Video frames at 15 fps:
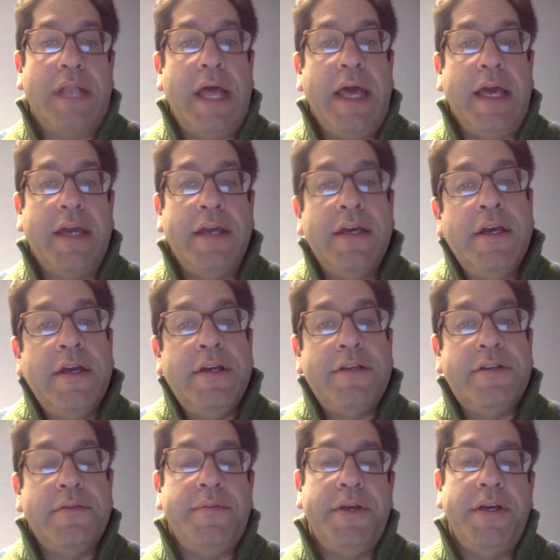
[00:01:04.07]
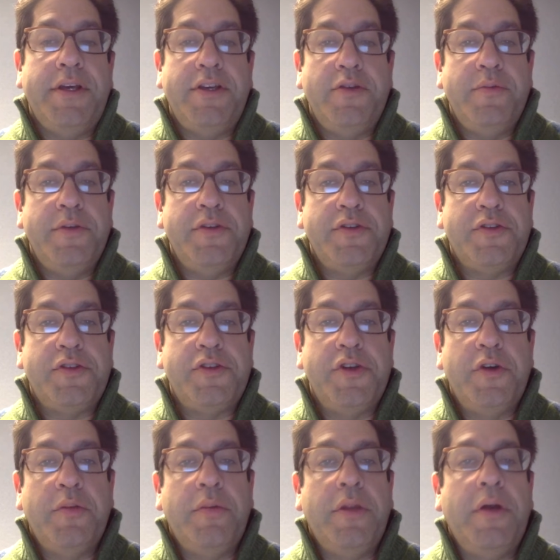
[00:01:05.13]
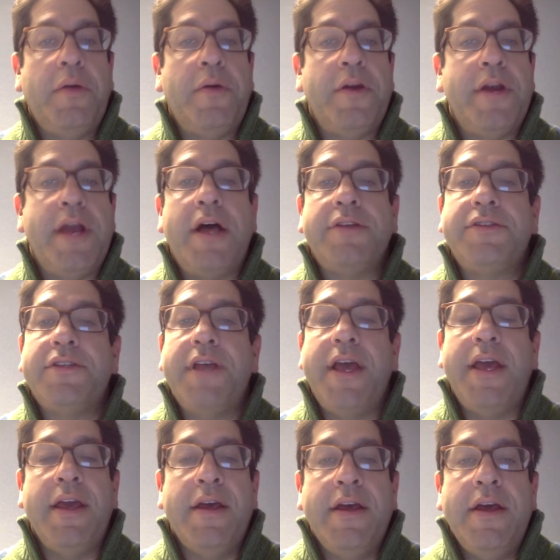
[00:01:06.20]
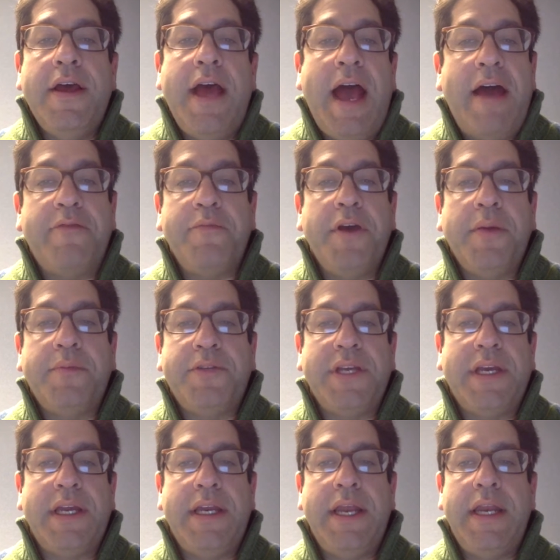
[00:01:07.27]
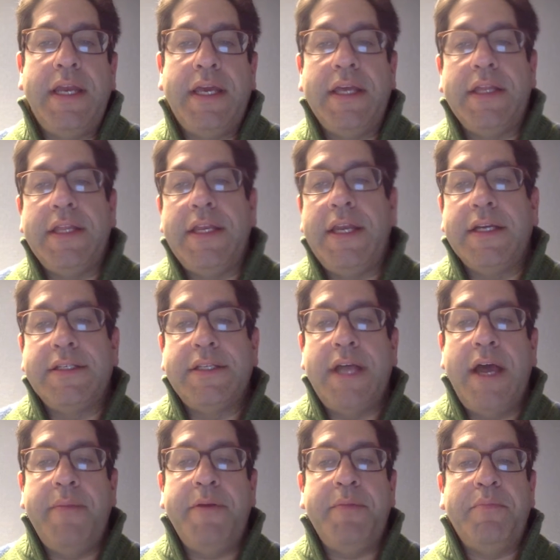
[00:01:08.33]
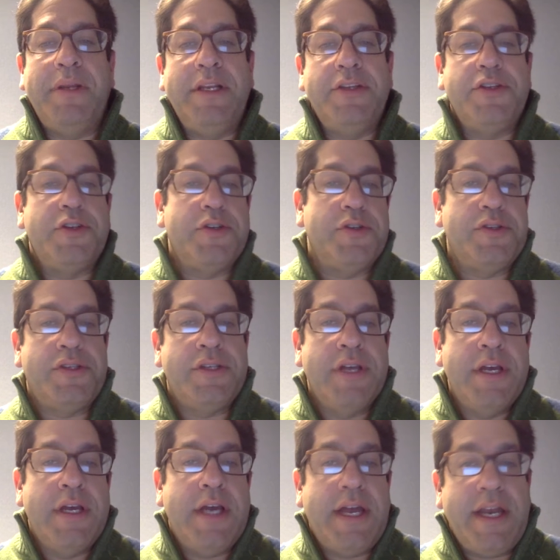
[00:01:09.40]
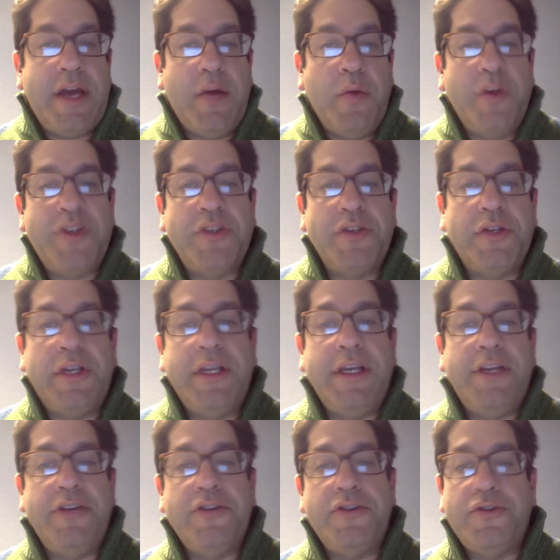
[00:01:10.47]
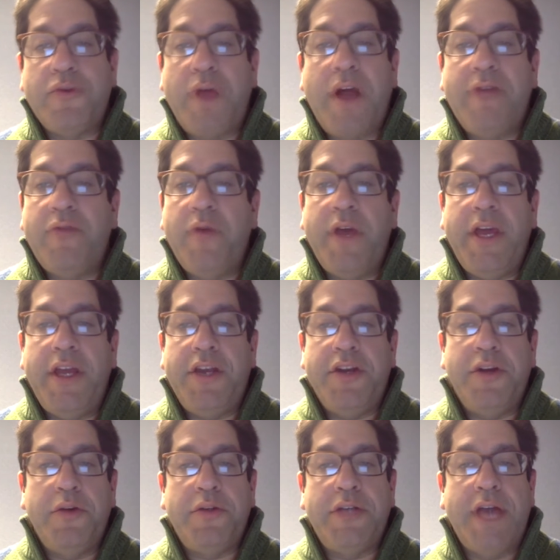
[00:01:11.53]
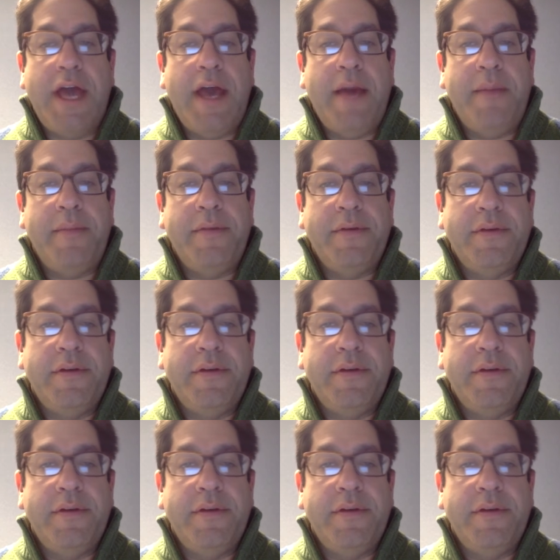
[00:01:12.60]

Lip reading: like to be a human snowblower, and I'll say, have me up to Connecticut the next time it blizzards, and I'll whistle clean your driveway in no time.